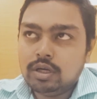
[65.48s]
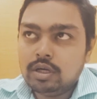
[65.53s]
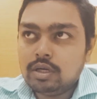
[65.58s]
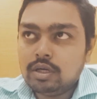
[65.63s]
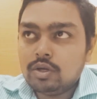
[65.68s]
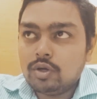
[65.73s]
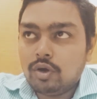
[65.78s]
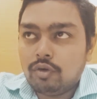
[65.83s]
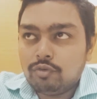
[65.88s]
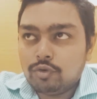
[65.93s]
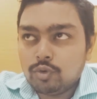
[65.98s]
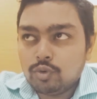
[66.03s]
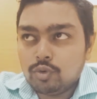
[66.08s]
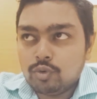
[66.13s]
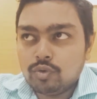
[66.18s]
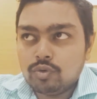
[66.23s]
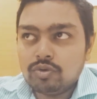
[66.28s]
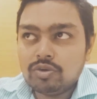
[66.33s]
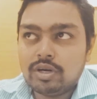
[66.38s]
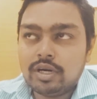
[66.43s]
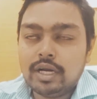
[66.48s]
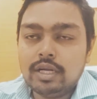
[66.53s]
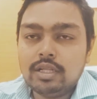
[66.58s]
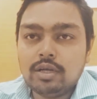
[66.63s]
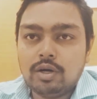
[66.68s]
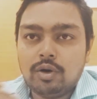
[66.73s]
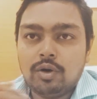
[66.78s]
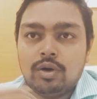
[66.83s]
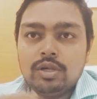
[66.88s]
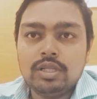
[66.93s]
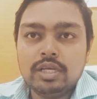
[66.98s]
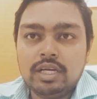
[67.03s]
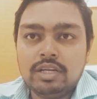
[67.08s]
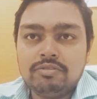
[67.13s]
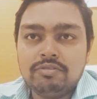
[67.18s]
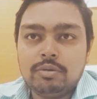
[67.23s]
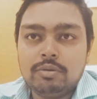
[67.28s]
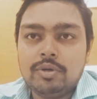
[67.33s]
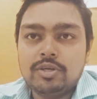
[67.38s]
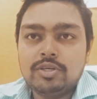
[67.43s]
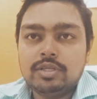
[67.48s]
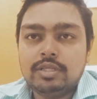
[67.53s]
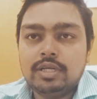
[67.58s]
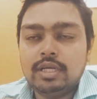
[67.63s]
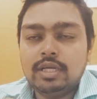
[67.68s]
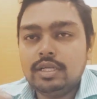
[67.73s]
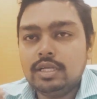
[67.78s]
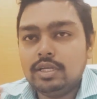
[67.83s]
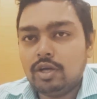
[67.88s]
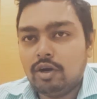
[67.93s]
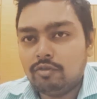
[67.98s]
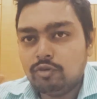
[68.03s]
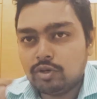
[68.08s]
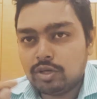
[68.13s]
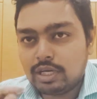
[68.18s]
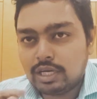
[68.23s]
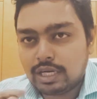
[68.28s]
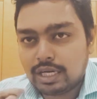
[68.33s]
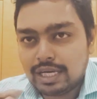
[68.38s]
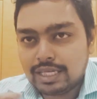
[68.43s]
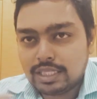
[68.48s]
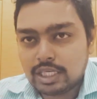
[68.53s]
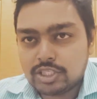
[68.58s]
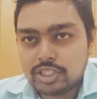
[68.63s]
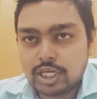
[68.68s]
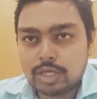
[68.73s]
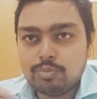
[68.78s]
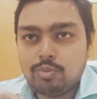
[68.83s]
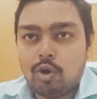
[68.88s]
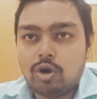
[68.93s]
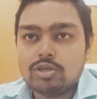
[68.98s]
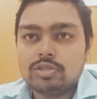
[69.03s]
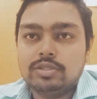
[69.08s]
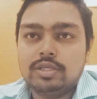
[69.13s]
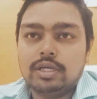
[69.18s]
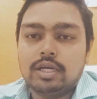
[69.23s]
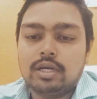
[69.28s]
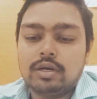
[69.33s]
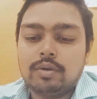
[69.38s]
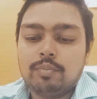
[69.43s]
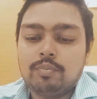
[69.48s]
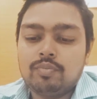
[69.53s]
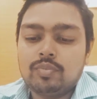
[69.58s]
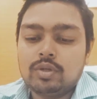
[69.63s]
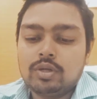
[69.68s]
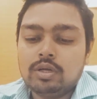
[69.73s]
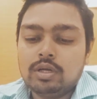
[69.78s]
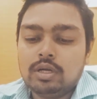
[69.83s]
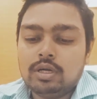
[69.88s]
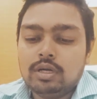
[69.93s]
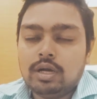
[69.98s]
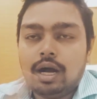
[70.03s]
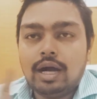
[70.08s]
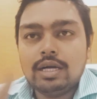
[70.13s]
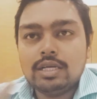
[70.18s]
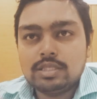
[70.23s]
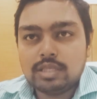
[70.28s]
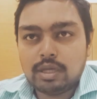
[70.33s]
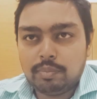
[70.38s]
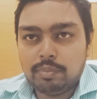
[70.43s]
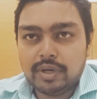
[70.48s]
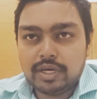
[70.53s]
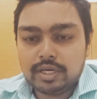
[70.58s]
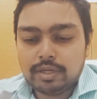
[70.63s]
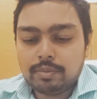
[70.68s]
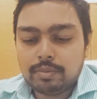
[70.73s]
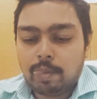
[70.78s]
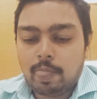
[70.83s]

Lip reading: you have to read all the information there. Then you have to click the checkbox there and submit.